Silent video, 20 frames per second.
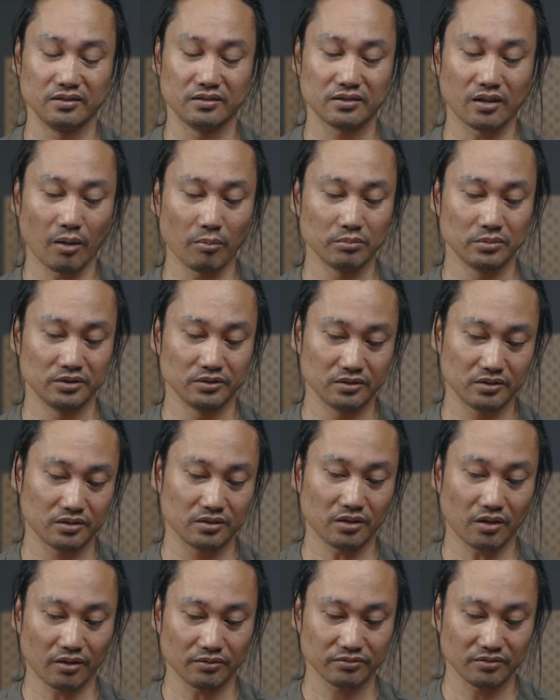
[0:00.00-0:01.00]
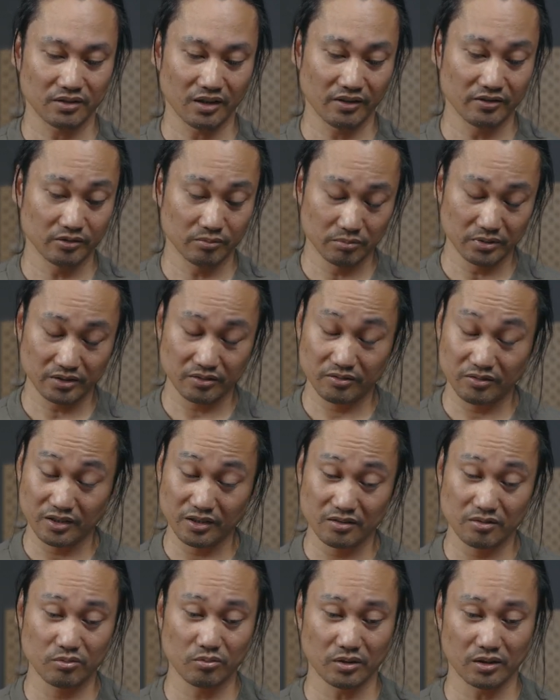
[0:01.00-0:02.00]
tumbled soft leather, but
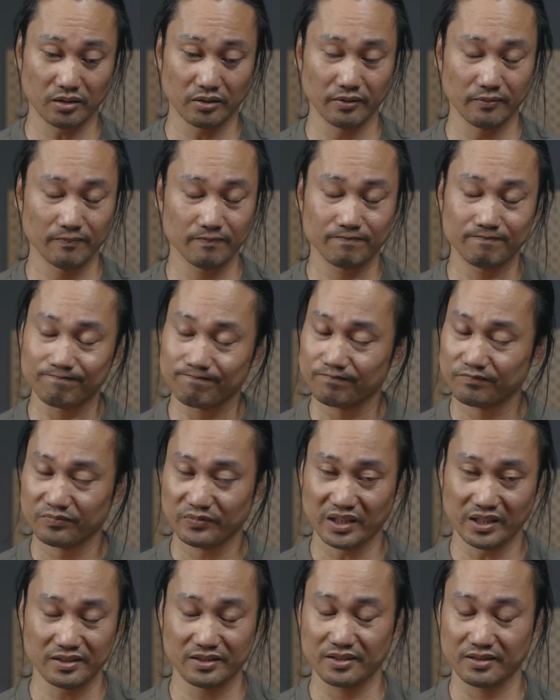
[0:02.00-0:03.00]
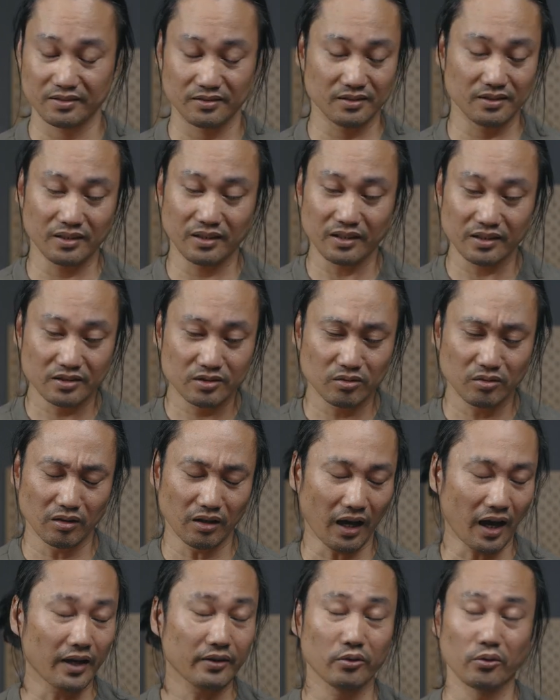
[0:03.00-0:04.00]
this one, it's
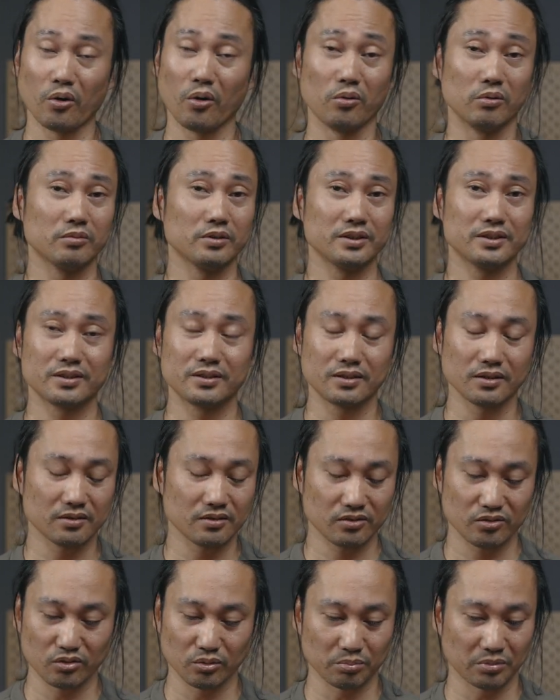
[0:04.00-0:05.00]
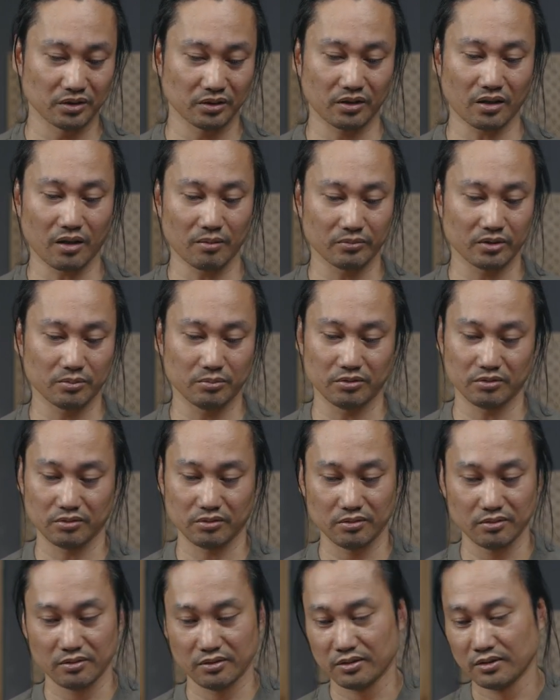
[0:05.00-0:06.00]
I don't know, it's just super
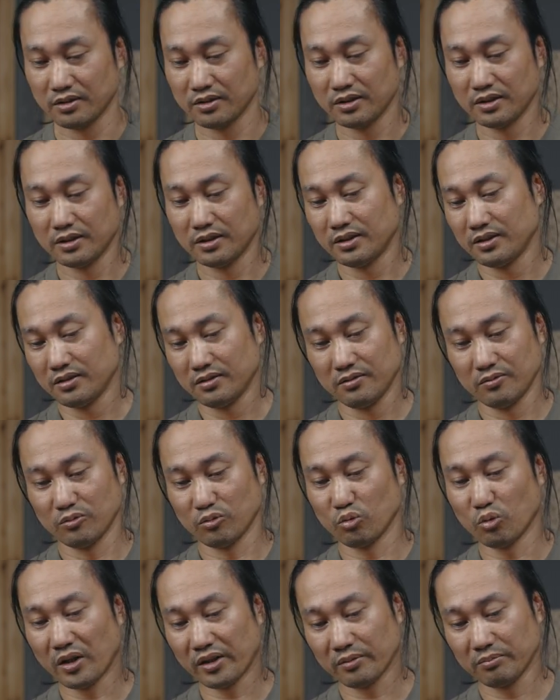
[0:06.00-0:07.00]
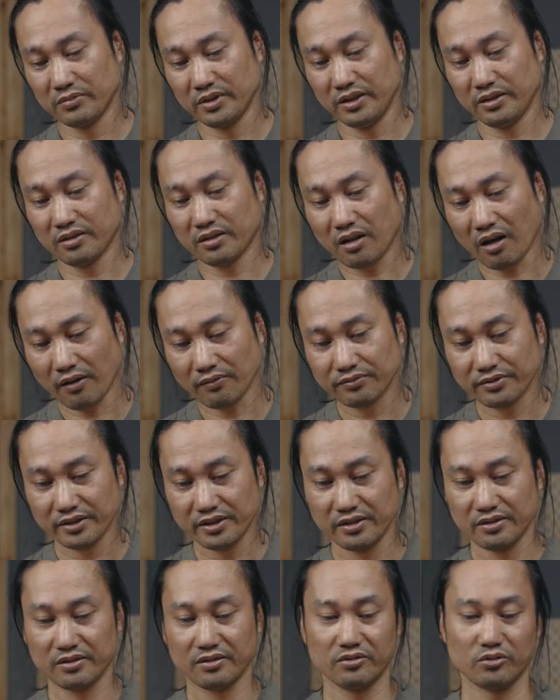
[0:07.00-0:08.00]
comfortable. One of the
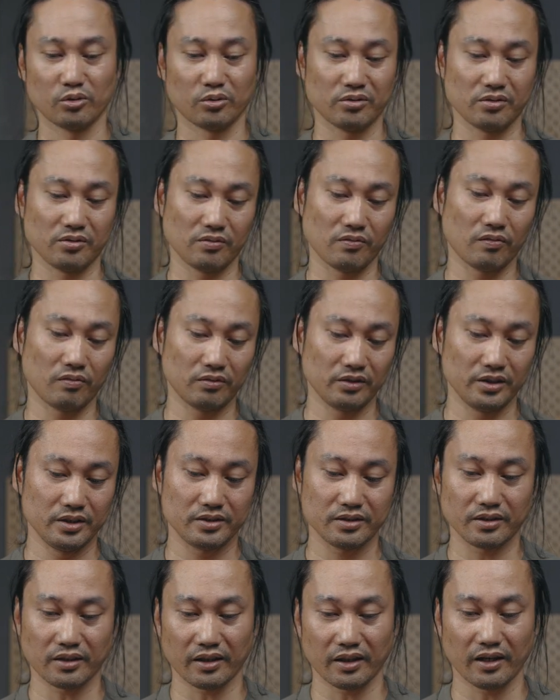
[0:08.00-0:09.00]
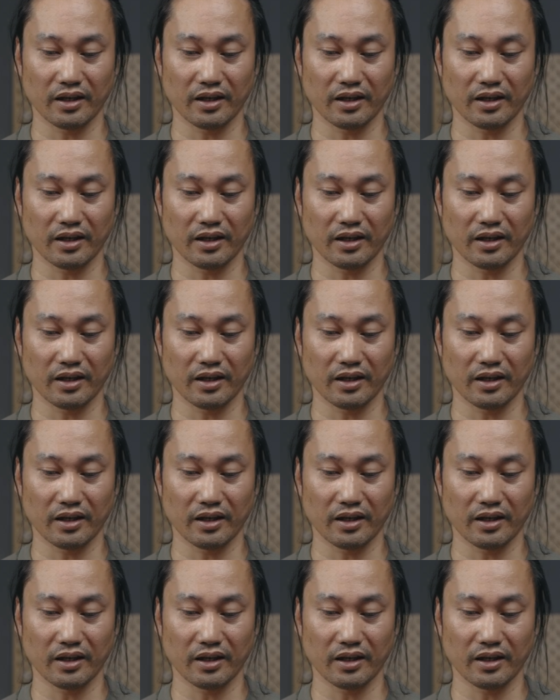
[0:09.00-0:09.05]
comfiest Jordan 3s that I